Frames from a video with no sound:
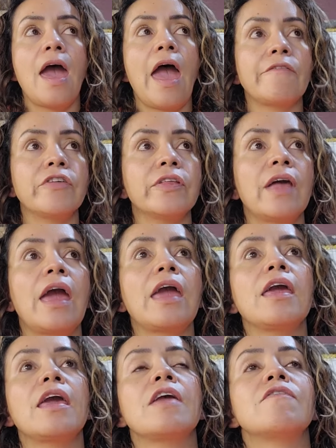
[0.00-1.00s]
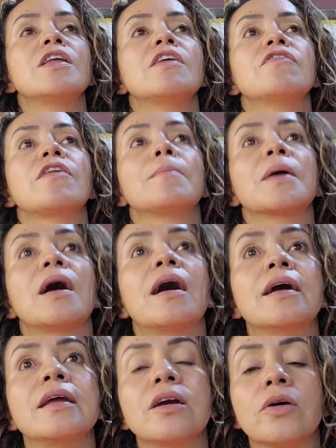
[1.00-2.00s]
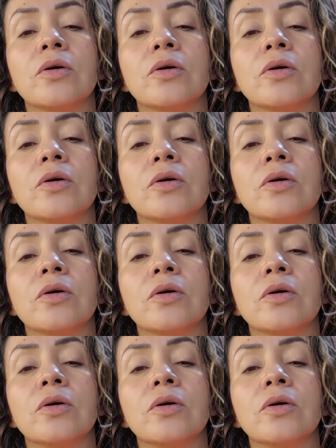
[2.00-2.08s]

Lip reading: Every day, even if I'm cutting